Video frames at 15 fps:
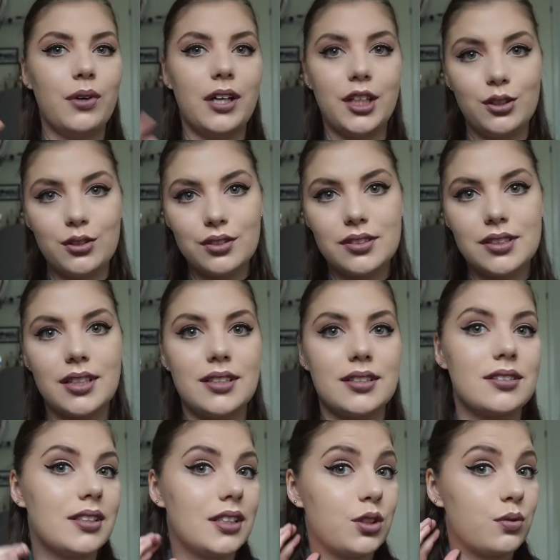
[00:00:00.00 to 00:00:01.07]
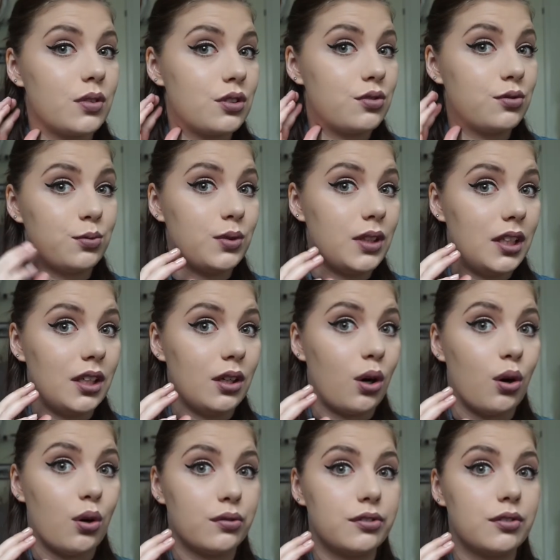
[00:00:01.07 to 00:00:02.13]
When I used this was really
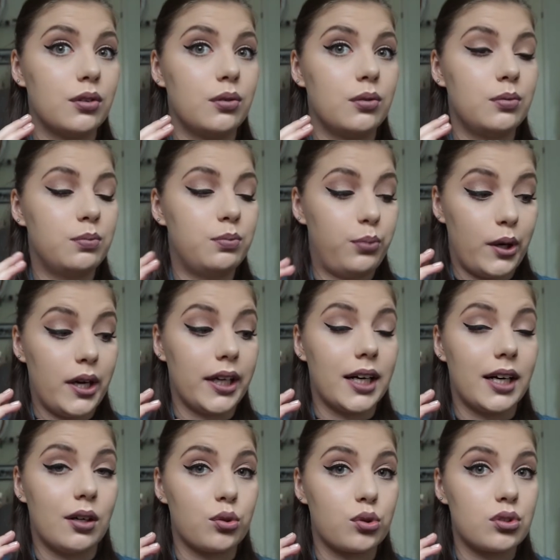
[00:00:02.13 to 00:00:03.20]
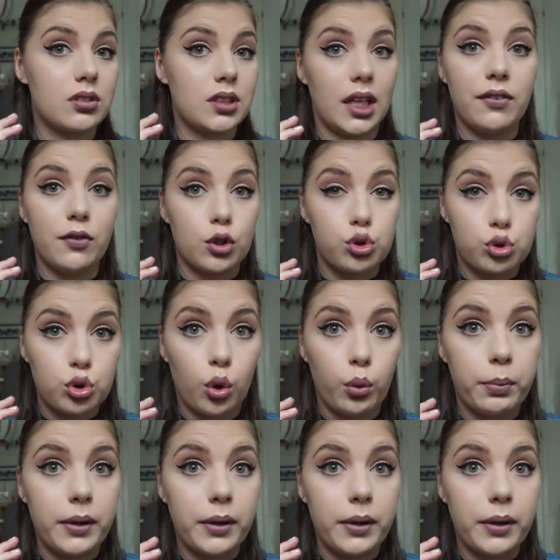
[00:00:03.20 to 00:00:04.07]
awful breakouts. They were so